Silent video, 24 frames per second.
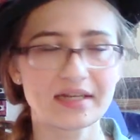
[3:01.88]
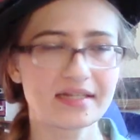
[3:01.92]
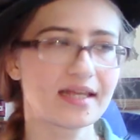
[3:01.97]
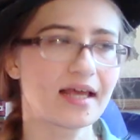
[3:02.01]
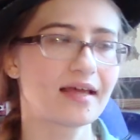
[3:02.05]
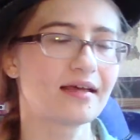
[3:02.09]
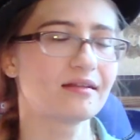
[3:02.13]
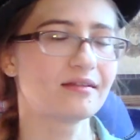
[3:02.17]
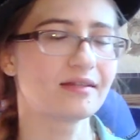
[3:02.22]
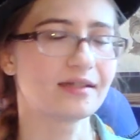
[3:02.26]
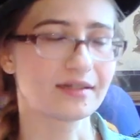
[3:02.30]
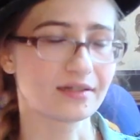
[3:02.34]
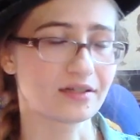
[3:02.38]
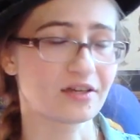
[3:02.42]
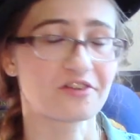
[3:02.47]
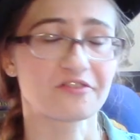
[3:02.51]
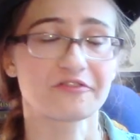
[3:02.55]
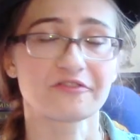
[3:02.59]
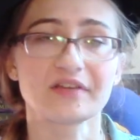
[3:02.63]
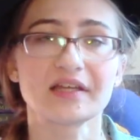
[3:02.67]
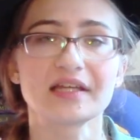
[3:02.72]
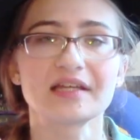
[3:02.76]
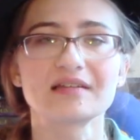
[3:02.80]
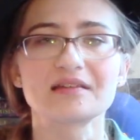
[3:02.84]
tale
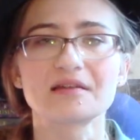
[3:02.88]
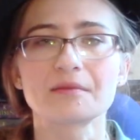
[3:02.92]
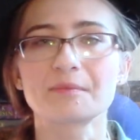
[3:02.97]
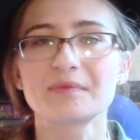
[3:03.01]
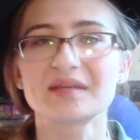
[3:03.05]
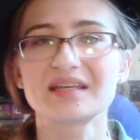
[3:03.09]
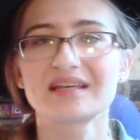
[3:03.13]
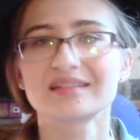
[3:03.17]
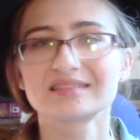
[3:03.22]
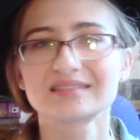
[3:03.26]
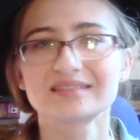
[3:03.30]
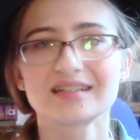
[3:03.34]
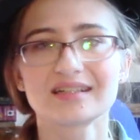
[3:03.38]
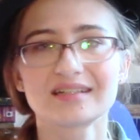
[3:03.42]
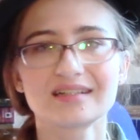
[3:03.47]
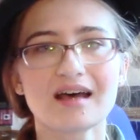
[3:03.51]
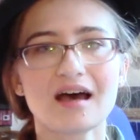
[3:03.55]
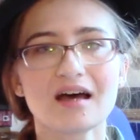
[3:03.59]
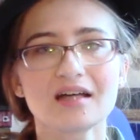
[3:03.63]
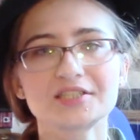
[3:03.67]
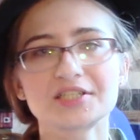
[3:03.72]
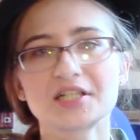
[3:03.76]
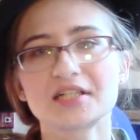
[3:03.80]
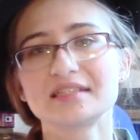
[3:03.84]
intervene, because
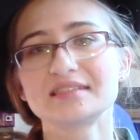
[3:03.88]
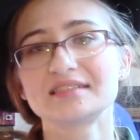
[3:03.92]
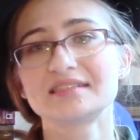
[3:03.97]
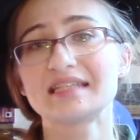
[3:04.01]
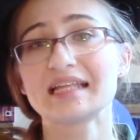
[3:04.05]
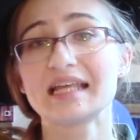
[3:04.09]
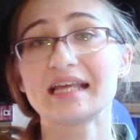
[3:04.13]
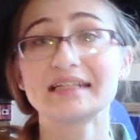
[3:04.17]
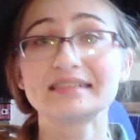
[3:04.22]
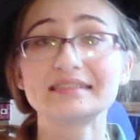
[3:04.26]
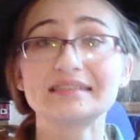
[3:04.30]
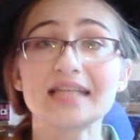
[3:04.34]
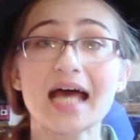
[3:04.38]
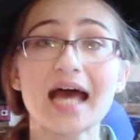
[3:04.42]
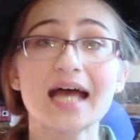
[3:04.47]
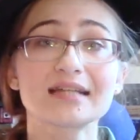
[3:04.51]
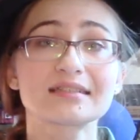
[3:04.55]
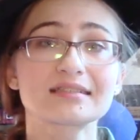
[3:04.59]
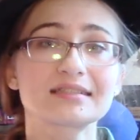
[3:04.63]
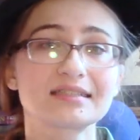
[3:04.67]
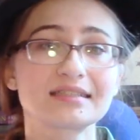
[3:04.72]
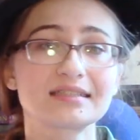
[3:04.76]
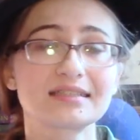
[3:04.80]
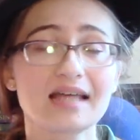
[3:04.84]
Natasha is the
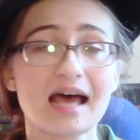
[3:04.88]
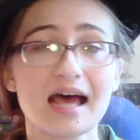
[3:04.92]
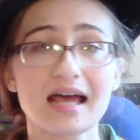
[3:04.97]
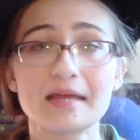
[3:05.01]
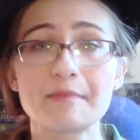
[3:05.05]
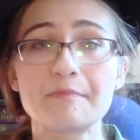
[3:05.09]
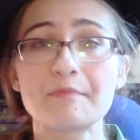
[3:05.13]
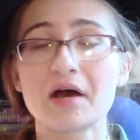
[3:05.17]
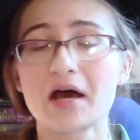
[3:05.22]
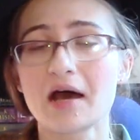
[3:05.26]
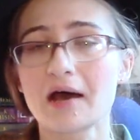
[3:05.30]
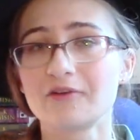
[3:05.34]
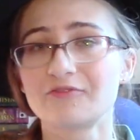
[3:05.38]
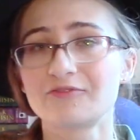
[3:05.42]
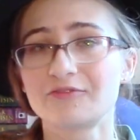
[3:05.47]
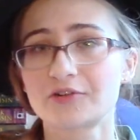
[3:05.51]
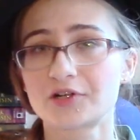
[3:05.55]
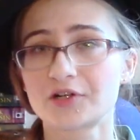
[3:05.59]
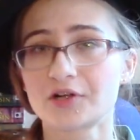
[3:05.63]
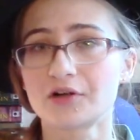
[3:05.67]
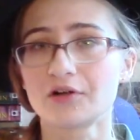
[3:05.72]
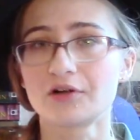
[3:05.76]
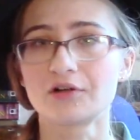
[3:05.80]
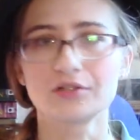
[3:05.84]
exact type of
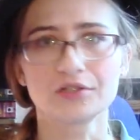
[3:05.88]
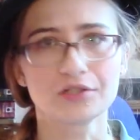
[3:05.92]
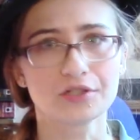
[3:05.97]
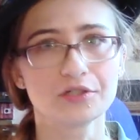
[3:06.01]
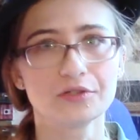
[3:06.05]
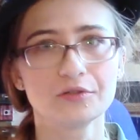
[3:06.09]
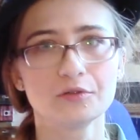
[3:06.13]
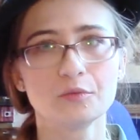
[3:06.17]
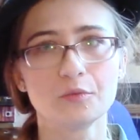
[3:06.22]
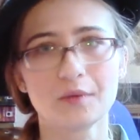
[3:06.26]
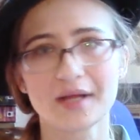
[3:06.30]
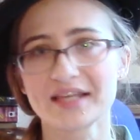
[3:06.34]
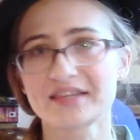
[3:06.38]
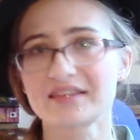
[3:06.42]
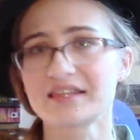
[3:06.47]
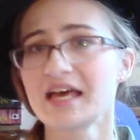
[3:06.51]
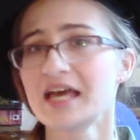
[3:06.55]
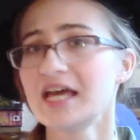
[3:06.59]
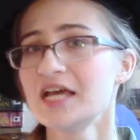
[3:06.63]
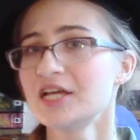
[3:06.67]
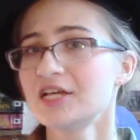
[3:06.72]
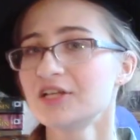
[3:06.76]
girl who, with